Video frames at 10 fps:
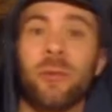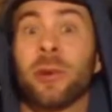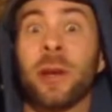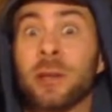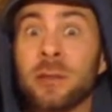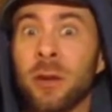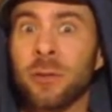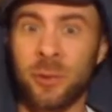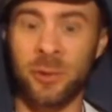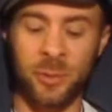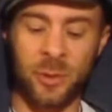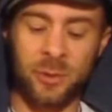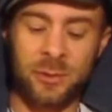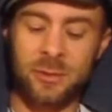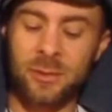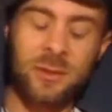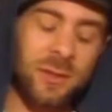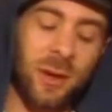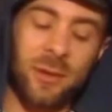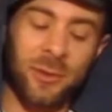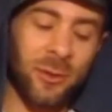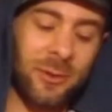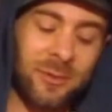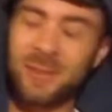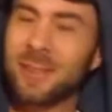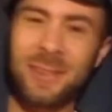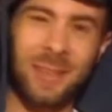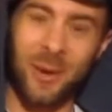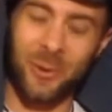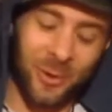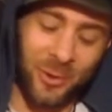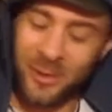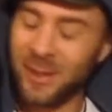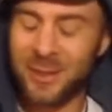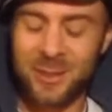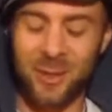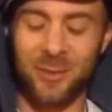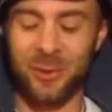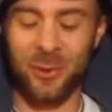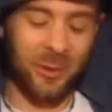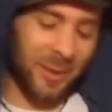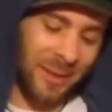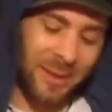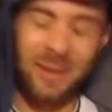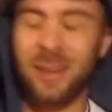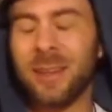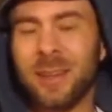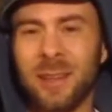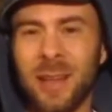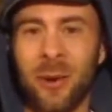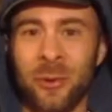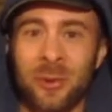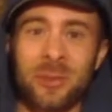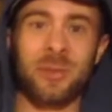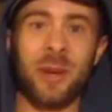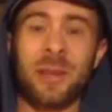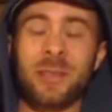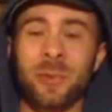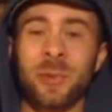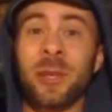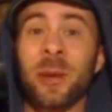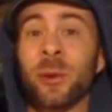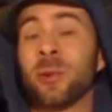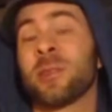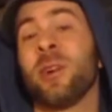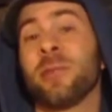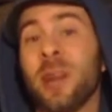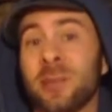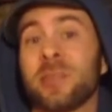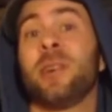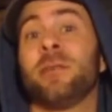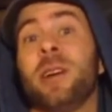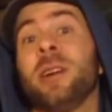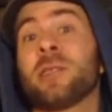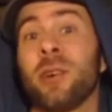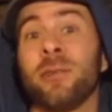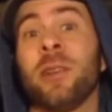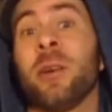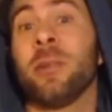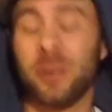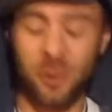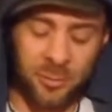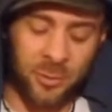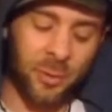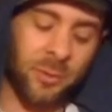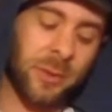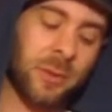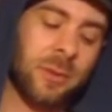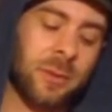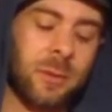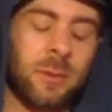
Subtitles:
I forgot a soft note in the middle. Soft note, loud note, soft note, loud notes, right? So really I'm going soft, loud, over and over.